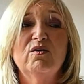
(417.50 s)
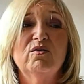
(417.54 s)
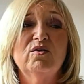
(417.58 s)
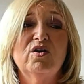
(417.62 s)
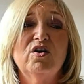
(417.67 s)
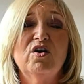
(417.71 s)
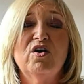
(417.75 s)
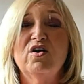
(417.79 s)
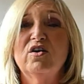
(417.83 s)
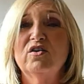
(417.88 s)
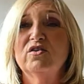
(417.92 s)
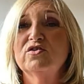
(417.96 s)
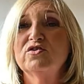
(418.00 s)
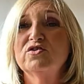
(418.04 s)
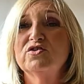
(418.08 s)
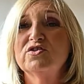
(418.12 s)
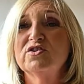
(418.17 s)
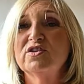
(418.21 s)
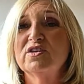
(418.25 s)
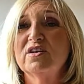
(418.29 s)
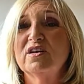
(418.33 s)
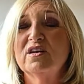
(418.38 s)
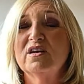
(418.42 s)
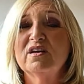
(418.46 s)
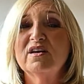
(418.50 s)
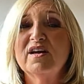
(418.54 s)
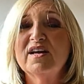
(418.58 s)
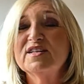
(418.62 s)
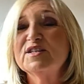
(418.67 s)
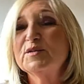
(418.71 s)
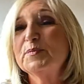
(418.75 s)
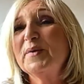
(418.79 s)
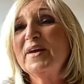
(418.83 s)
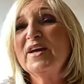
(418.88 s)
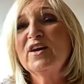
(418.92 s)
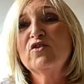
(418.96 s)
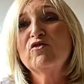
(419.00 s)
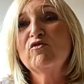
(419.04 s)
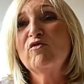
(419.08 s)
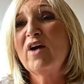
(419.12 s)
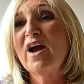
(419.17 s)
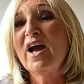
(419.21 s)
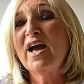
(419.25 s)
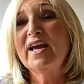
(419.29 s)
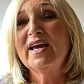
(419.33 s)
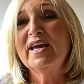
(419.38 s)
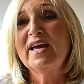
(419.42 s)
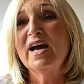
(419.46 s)
gosh. It's been
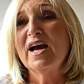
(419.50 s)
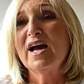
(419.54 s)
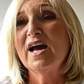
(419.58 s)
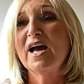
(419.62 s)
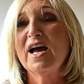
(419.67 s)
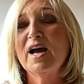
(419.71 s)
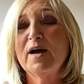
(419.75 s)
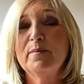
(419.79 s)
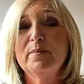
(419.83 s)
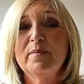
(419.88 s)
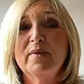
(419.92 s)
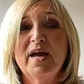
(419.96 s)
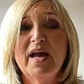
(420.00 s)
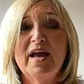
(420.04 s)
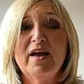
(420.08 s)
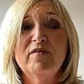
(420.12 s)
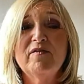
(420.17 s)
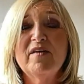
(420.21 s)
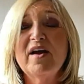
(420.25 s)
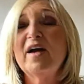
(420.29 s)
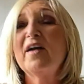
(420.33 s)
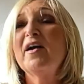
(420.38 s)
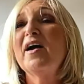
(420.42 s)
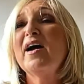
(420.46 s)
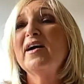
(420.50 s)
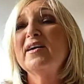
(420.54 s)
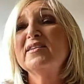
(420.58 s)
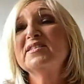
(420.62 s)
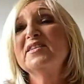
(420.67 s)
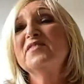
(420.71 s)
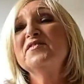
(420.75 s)
great. If, as I've